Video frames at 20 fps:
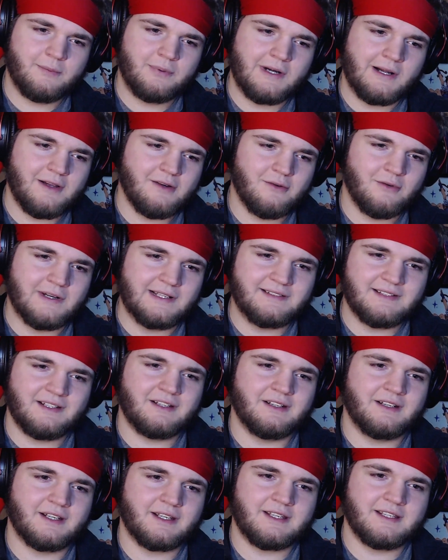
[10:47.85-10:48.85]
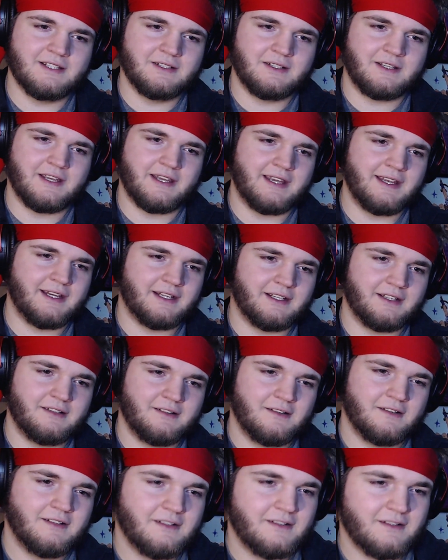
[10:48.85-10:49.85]
it probably wasn't gonna kill
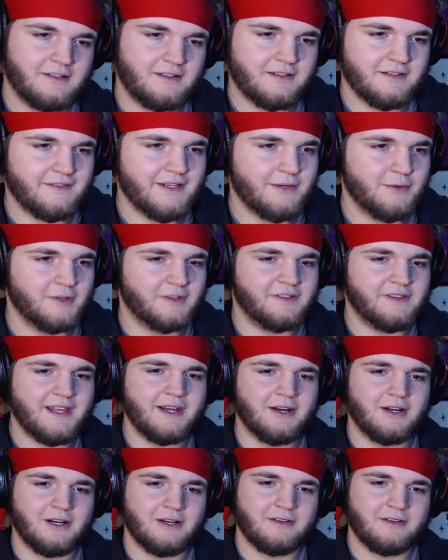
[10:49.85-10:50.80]
King, because he was there